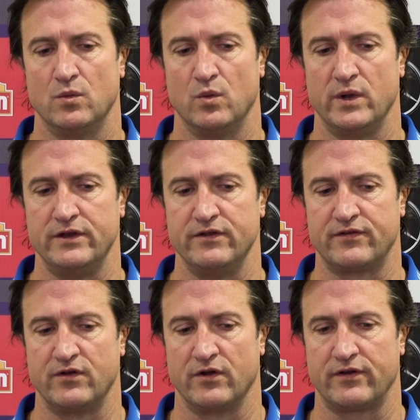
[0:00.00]
when
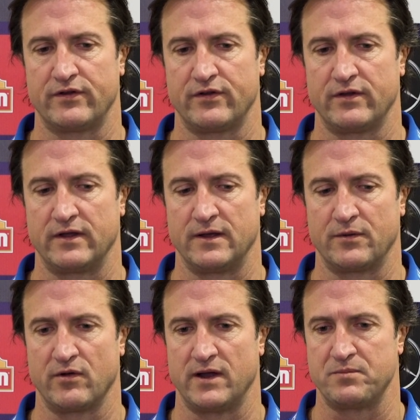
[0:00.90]
you've got
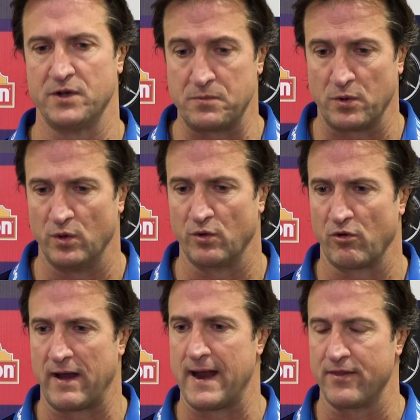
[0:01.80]
um, great people
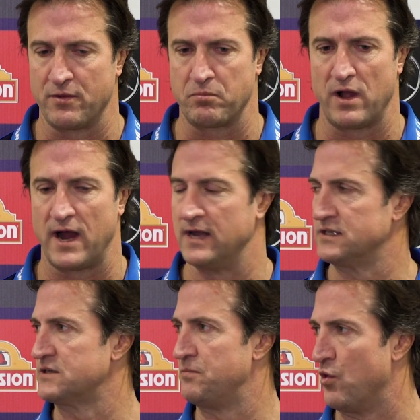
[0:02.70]
around the
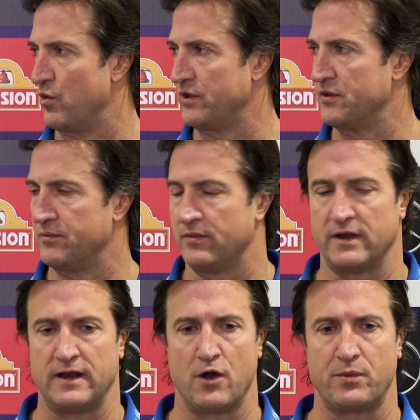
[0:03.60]
players supporting them
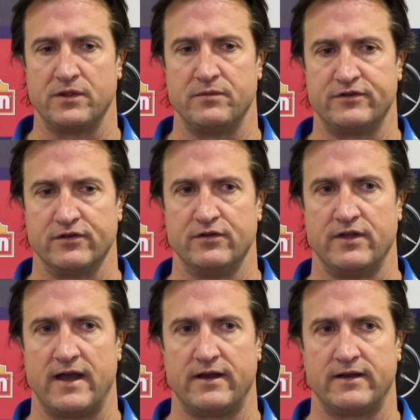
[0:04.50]
and helping them do
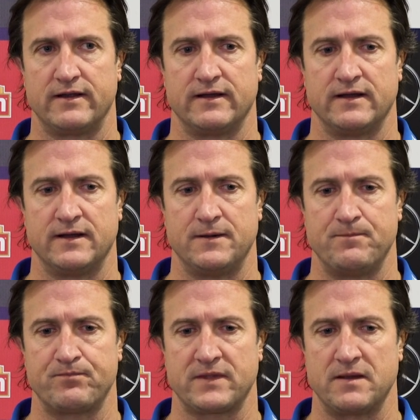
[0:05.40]
that
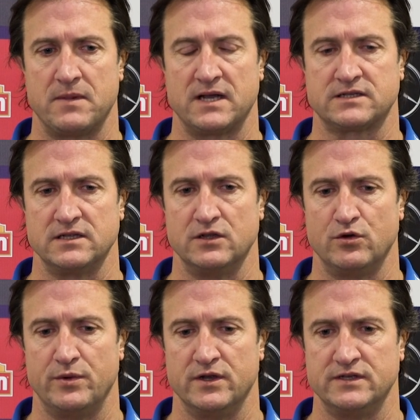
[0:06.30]
um, it makes it a
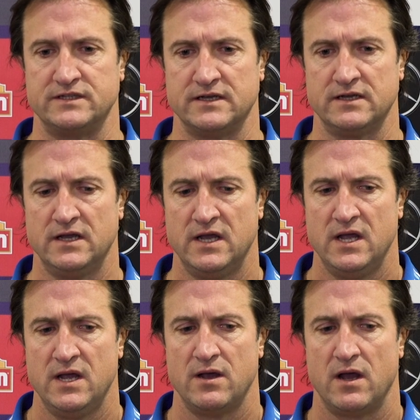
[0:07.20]
little bit easier.
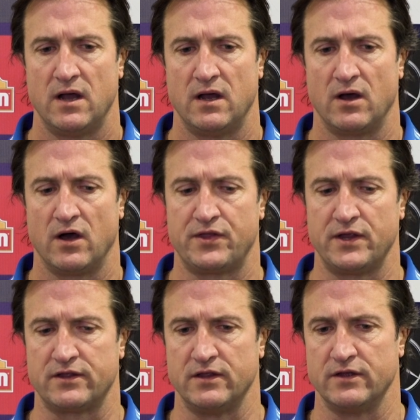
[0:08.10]
Uh, I
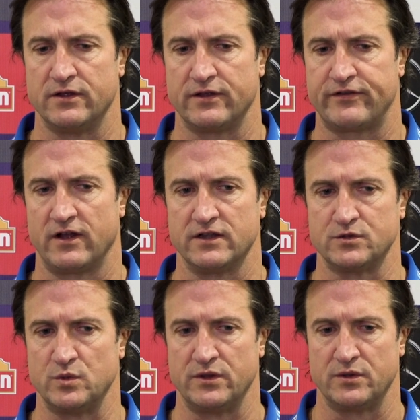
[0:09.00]
think the the
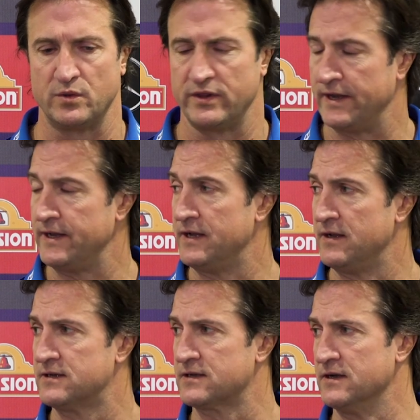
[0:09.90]
challenge with, with any
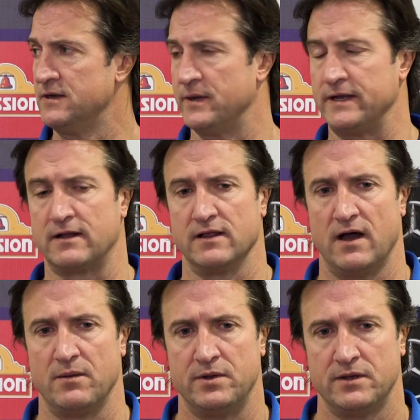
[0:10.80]
team, any
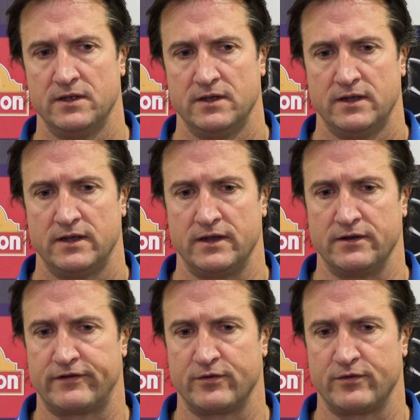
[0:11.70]
club in a